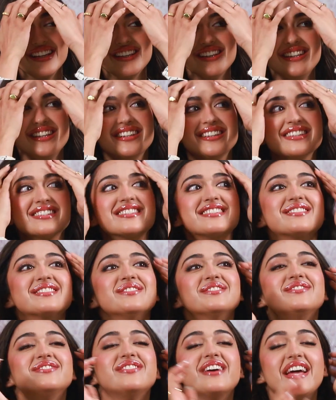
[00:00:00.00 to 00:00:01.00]
He is
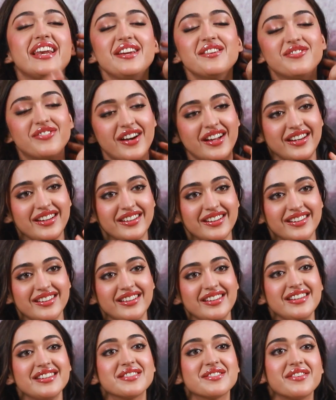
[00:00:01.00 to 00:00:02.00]
very funny.
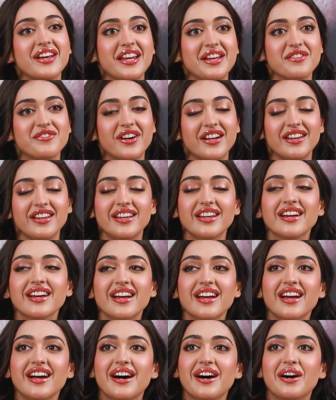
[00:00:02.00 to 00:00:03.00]
He is very funny.
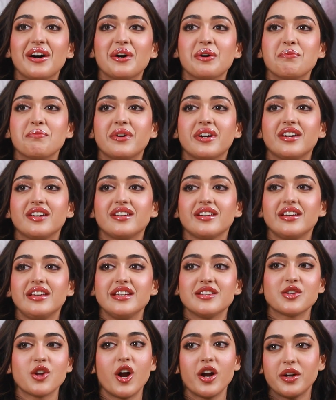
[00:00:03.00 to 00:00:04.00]
But
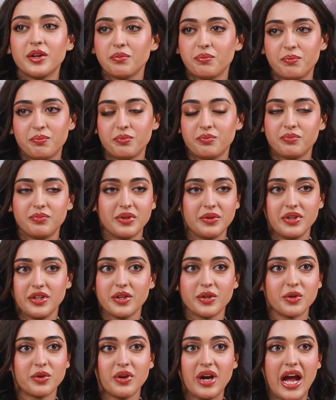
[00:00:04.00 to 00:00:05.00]
he's not,
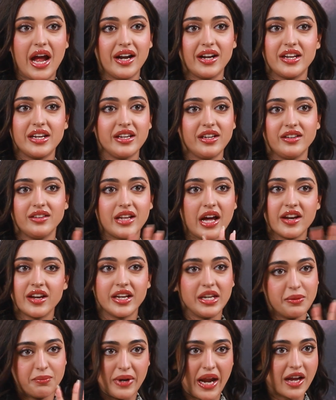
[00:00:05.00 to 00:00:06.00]
you know, had any, done
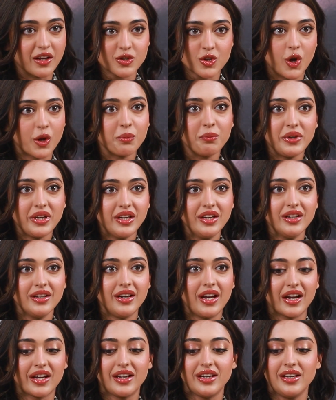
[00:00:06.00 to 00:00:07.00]
any pranks on me,
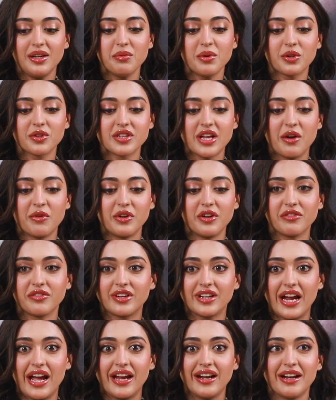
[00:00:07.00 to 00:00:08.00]
luckily, because I would have
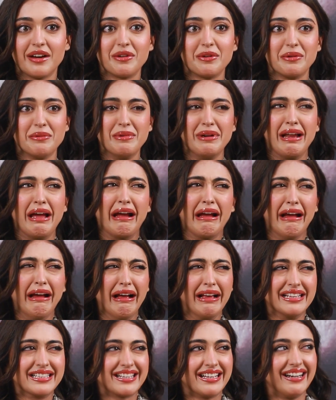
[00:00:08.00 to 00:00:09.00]
cried. I would have been like,
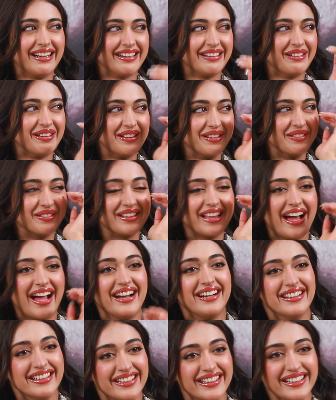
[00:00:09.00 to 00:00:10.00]
sir, don't do
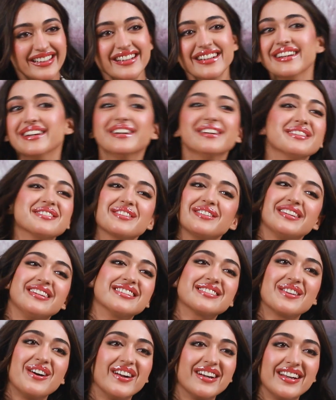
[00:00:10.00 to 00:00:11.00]
that. So
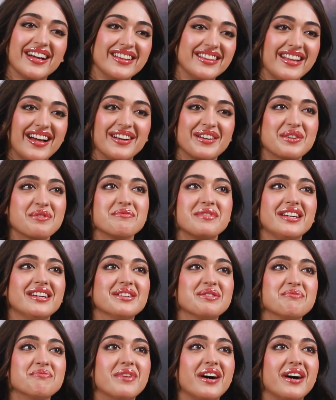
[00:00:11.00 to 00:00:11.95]
he's not done that to me.